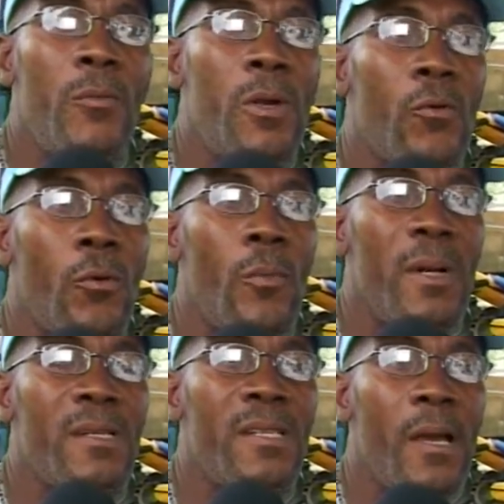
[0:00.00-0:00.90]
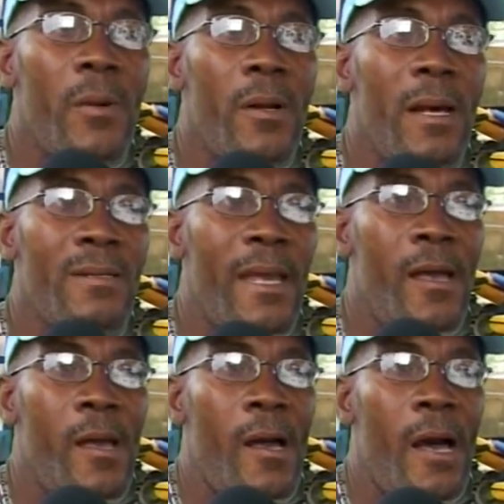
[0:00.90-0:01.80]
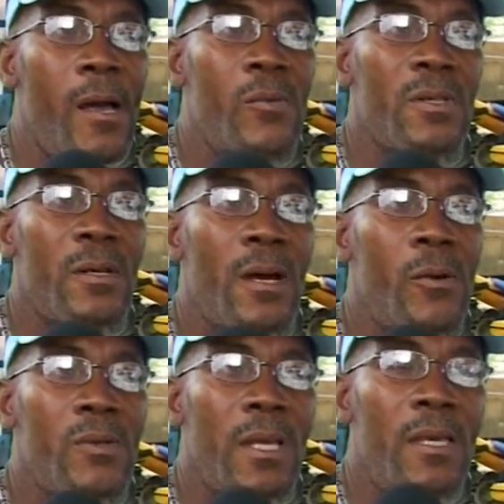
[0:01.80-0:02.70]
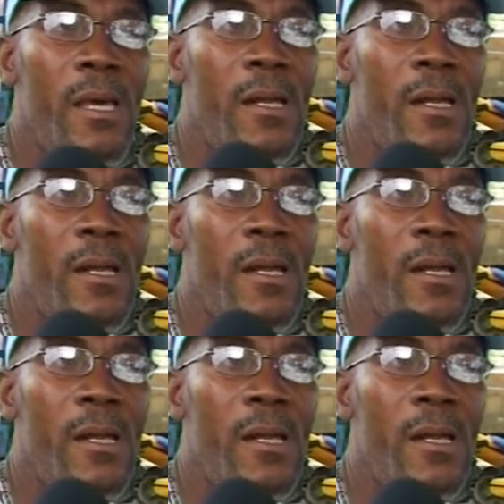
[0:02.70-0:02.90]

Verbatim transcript: We grew up in this neighborhood as like I was a I was a kid